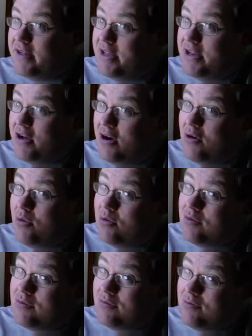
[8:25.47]
you
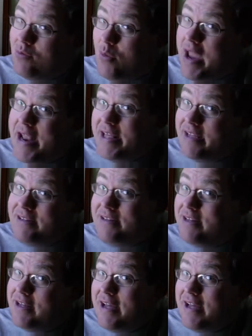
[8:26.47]
know, waiting,